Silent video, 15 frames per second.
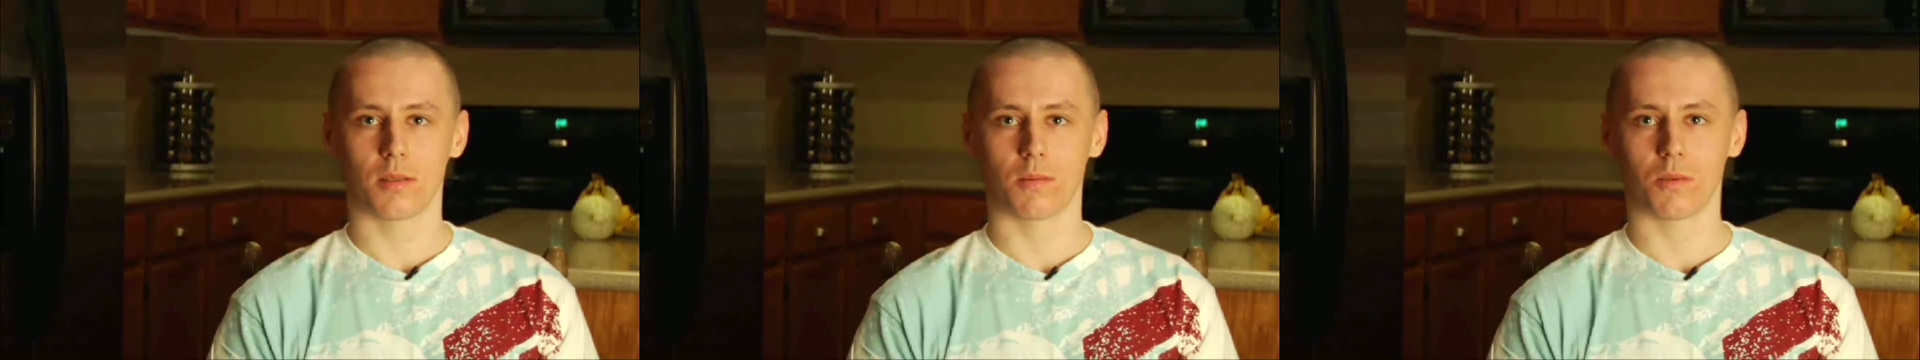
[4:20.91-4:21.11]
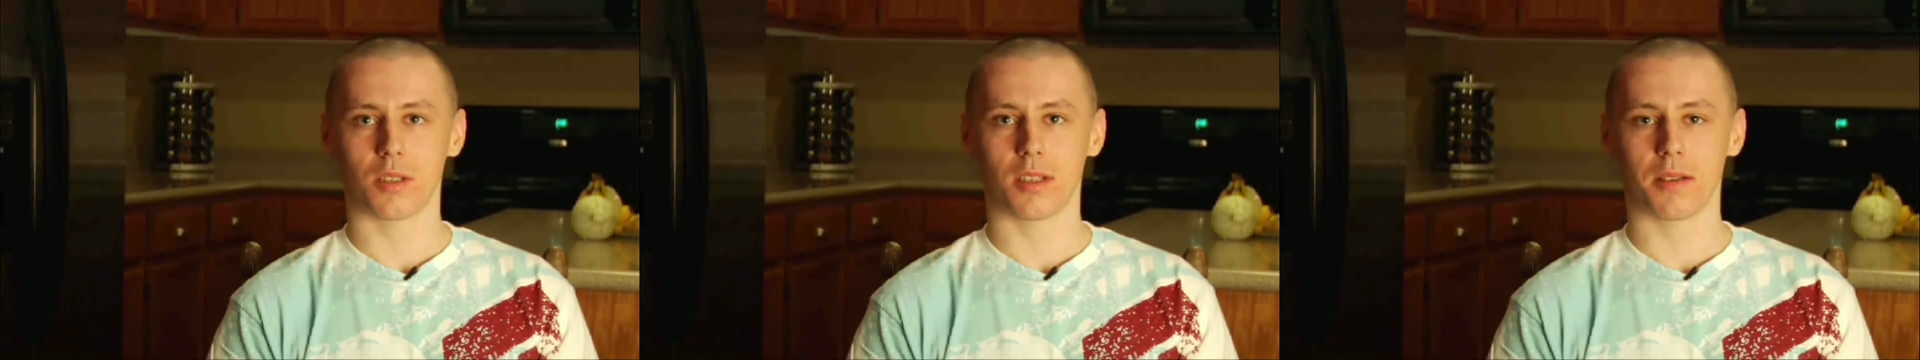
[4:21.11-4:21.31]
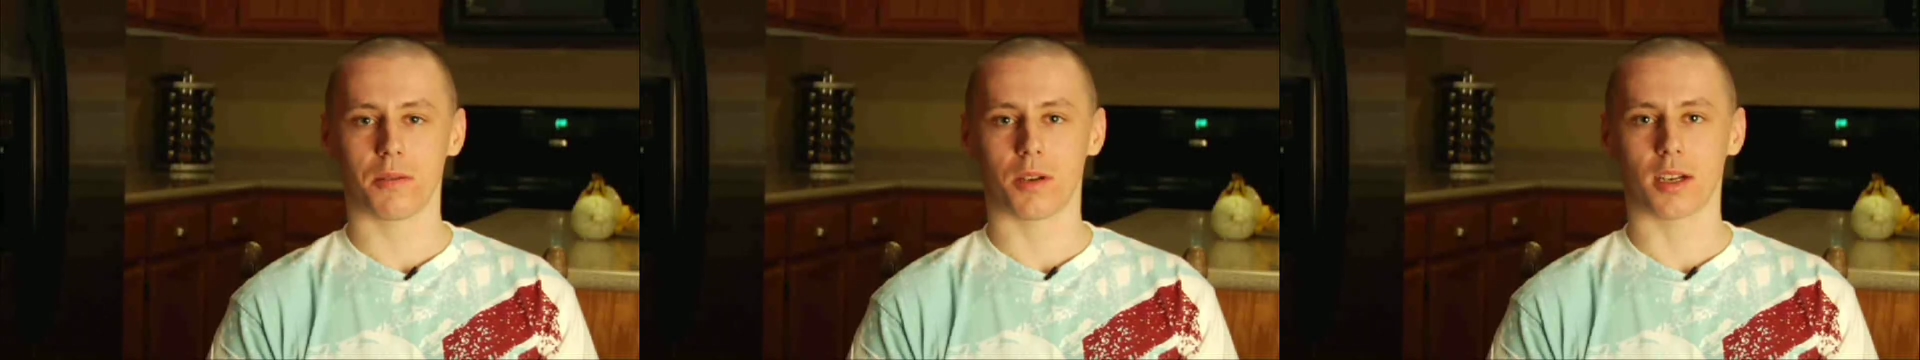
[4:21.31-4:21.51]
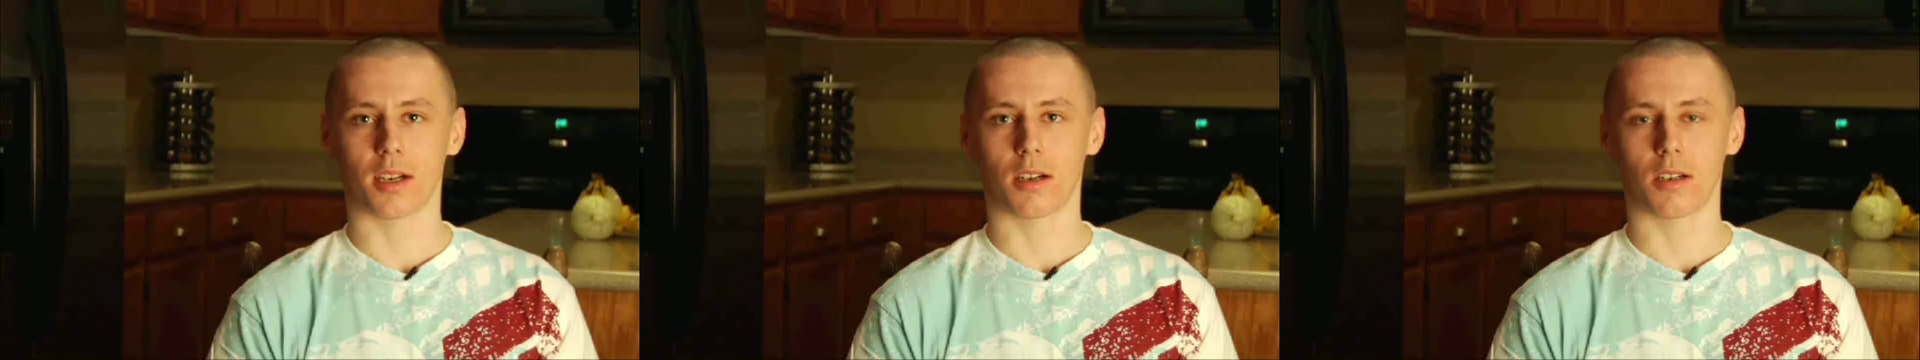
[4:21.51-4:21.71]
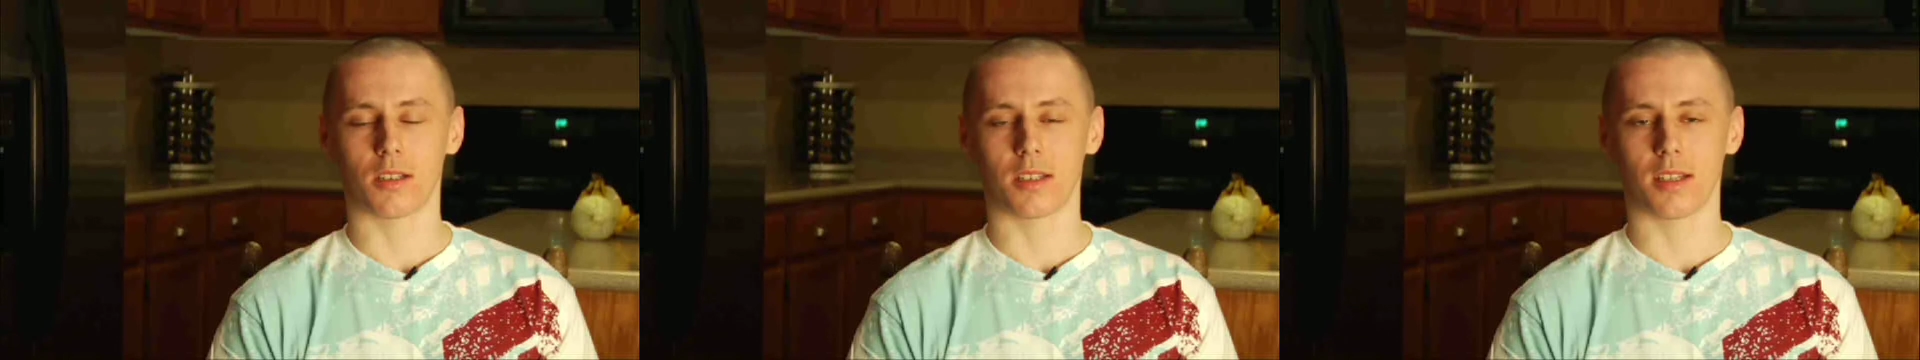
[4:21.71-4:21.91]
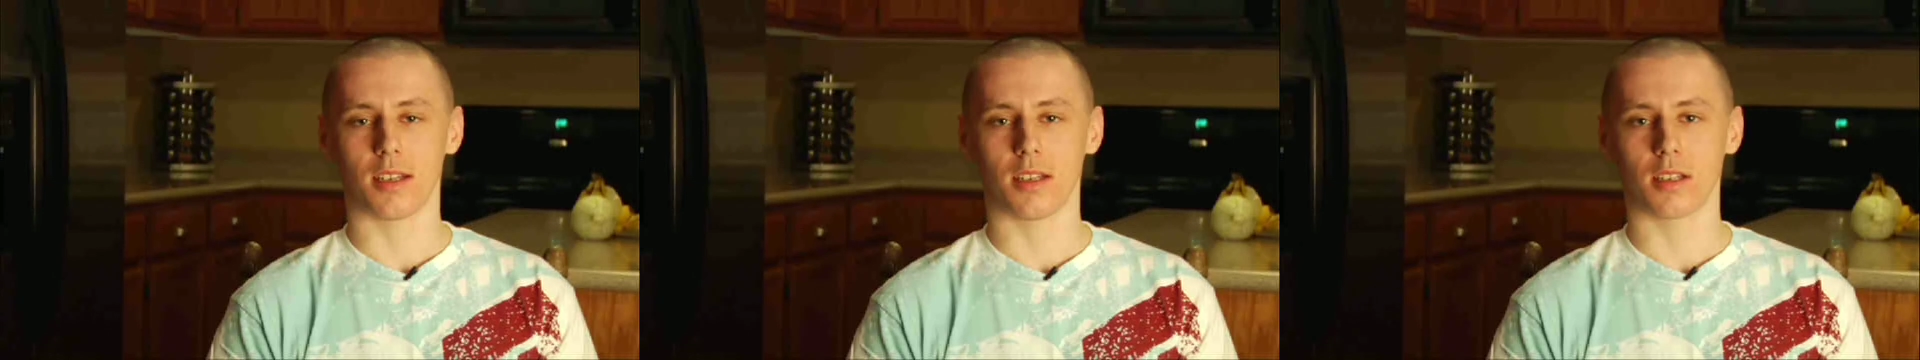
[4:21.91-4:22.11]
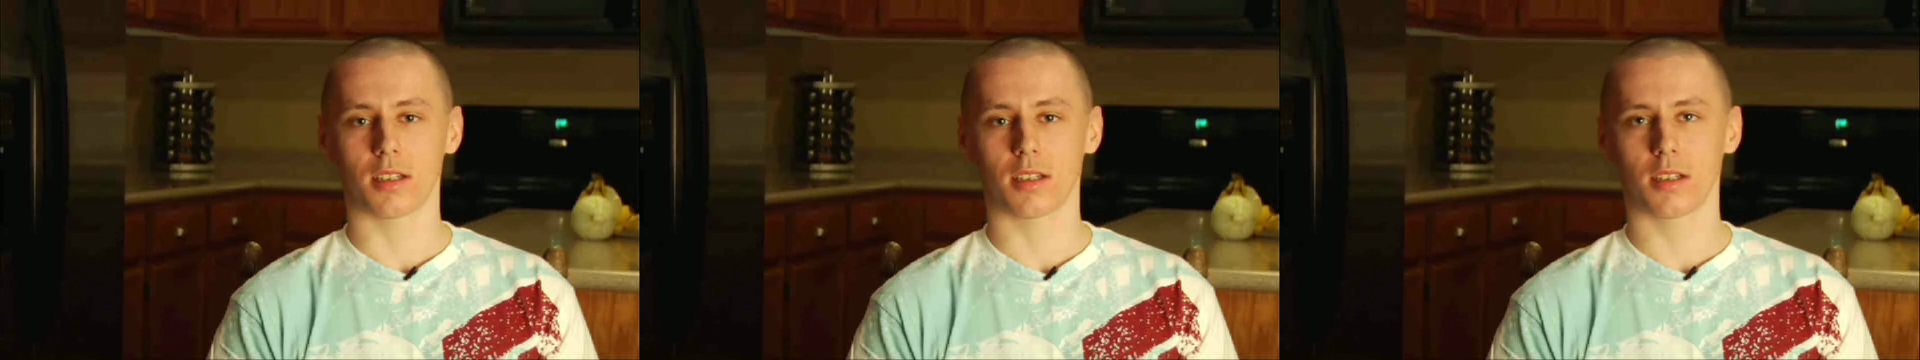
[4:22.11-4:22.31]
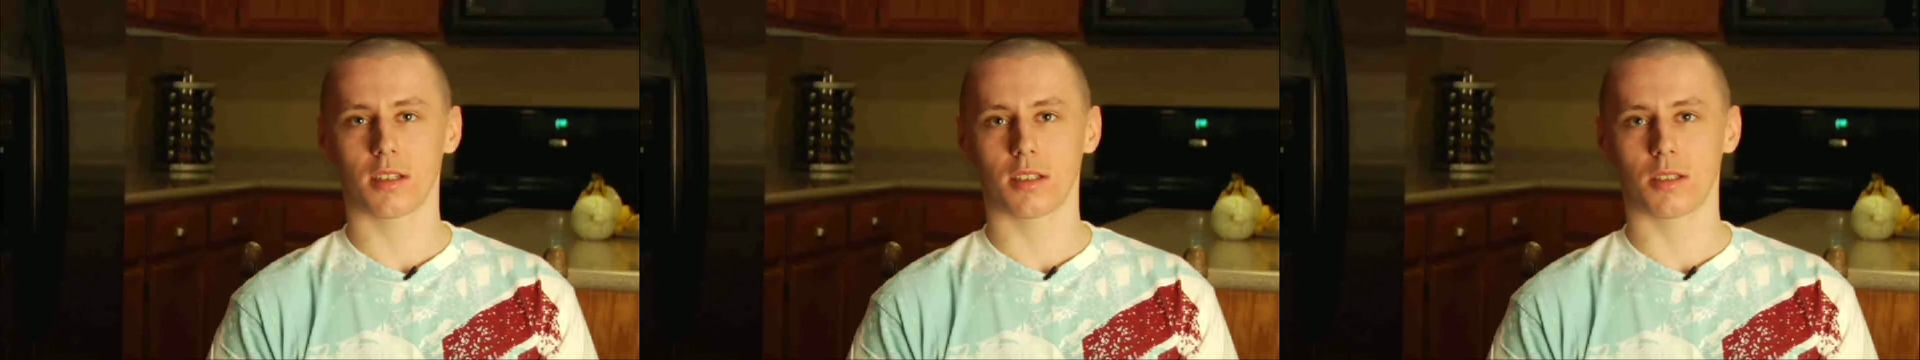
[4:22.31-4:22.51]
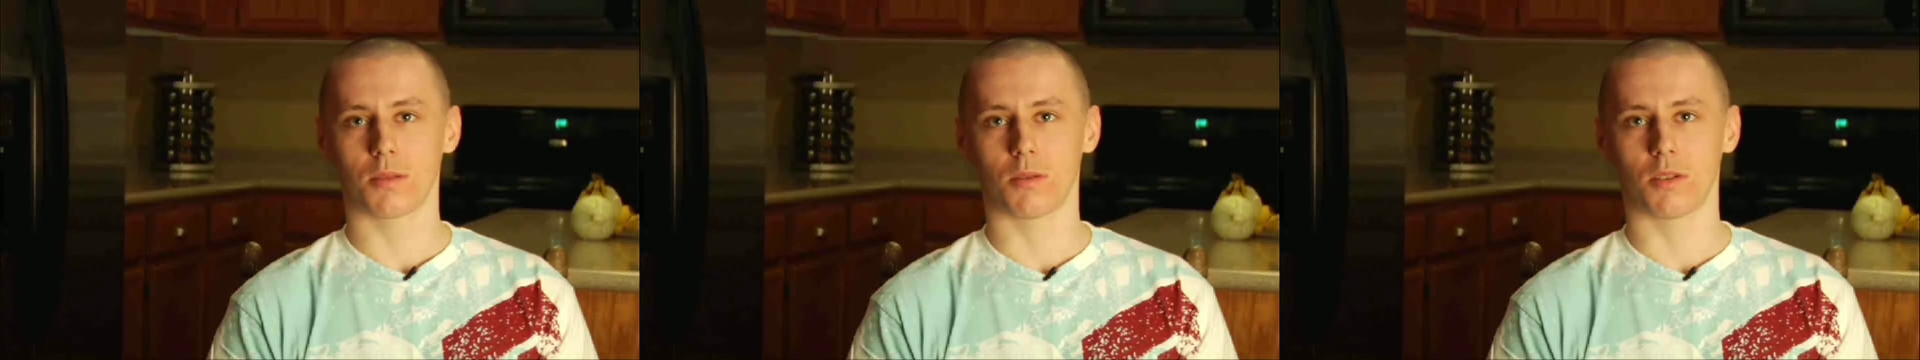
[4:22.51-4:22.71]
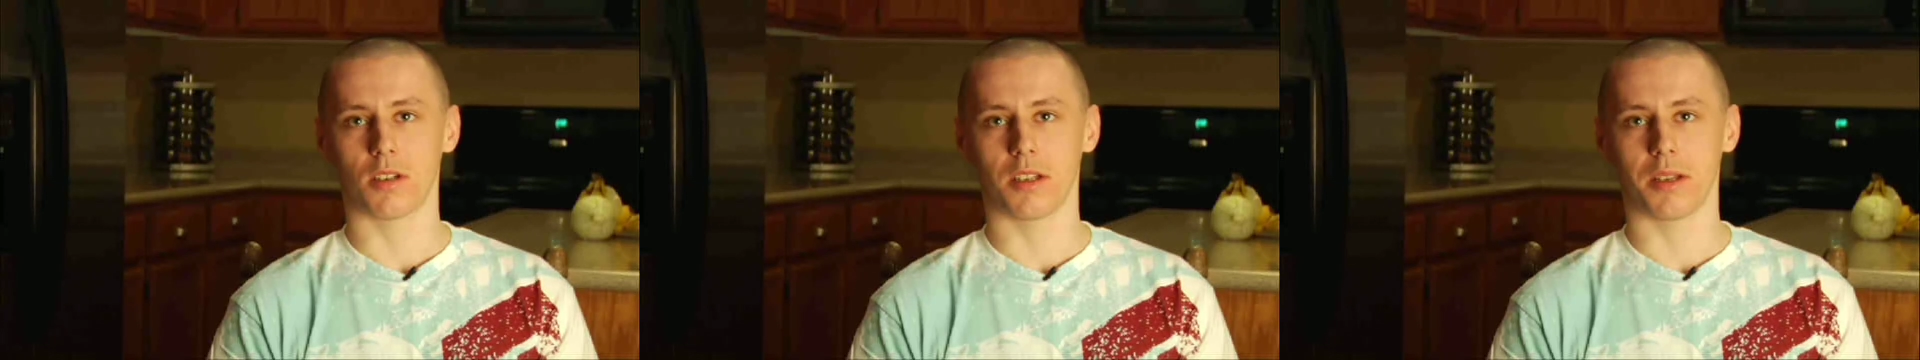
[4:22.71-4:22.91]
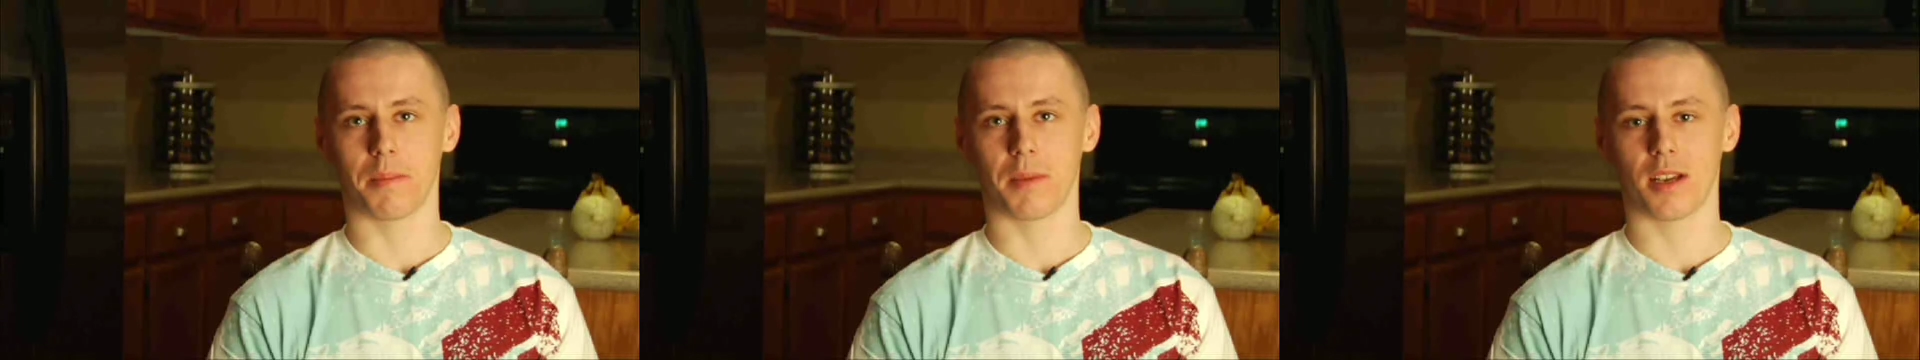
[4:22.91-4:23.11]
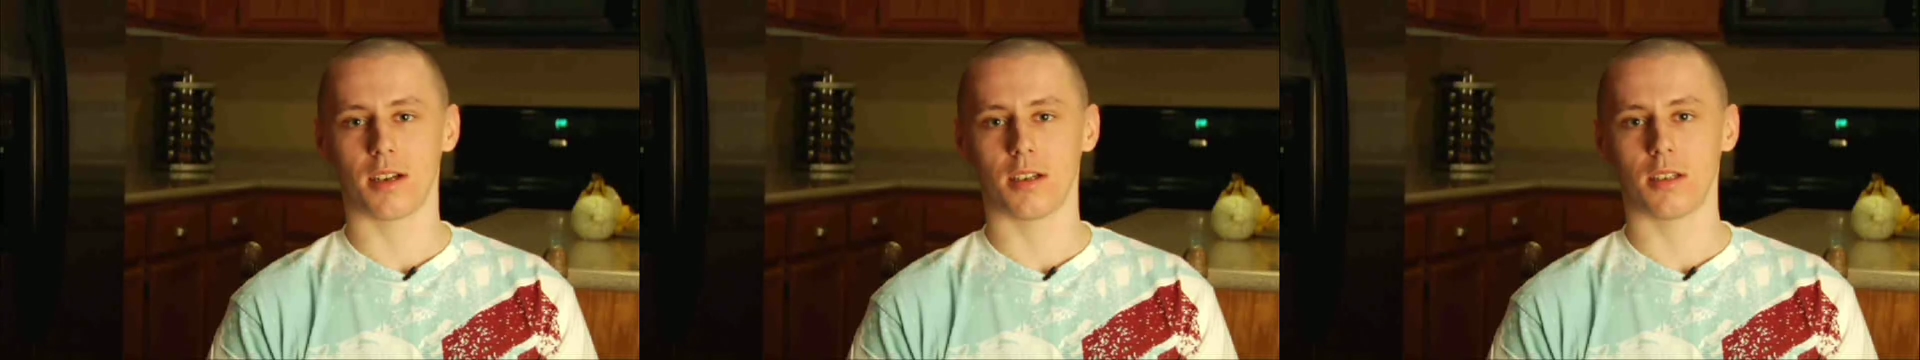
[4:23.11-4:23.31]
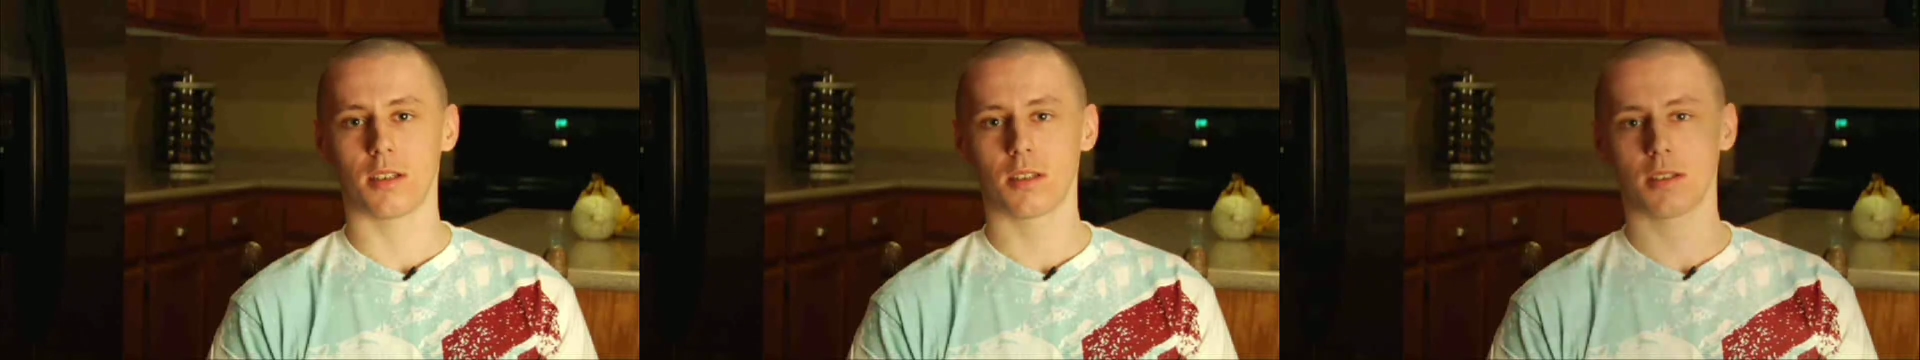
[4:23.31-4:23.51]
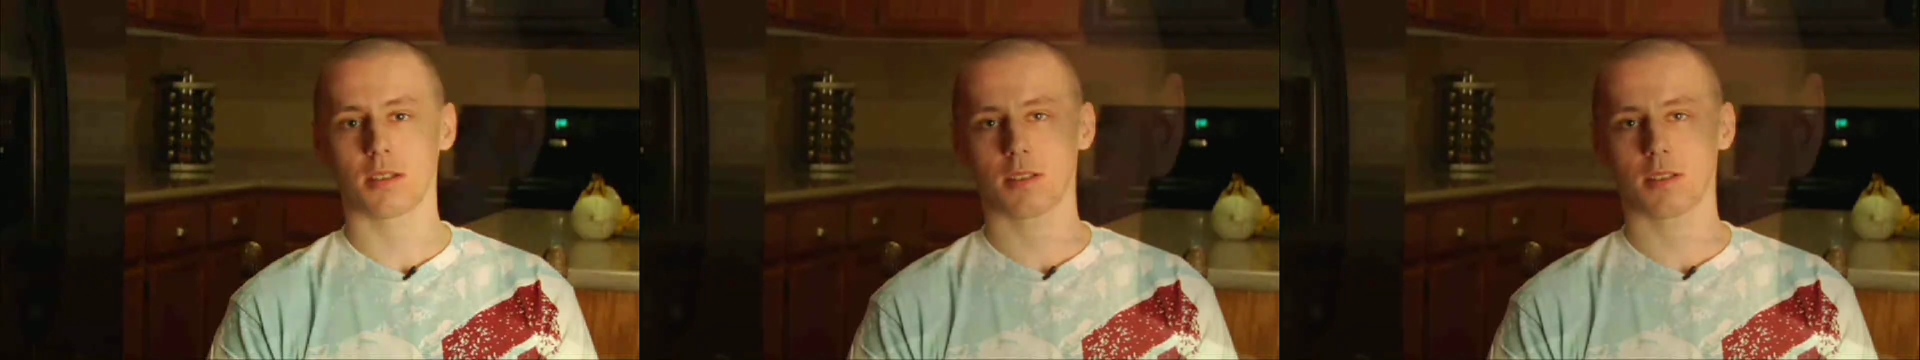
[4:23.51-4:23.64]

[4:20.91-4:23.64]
We'll see what girls think. That's what really matters.